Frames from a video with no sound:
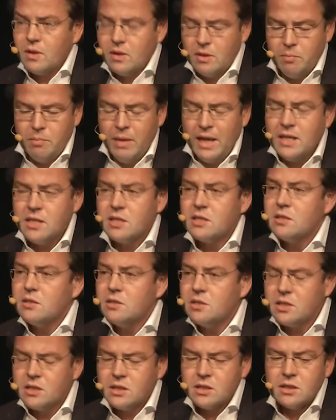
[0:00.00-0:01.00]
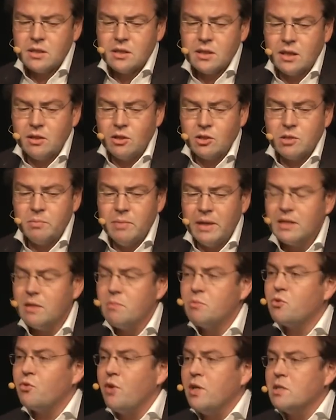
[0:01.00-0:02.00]
banisters and also make
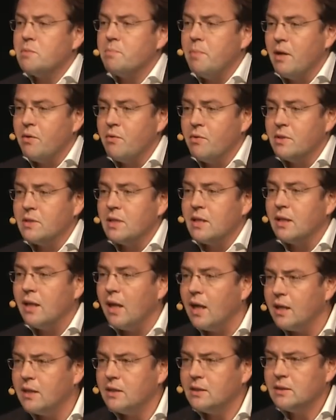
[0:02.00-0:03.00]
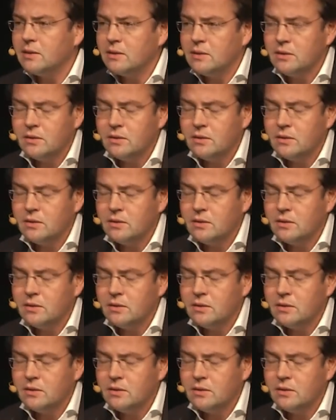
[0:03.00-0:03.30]
them transparent and light.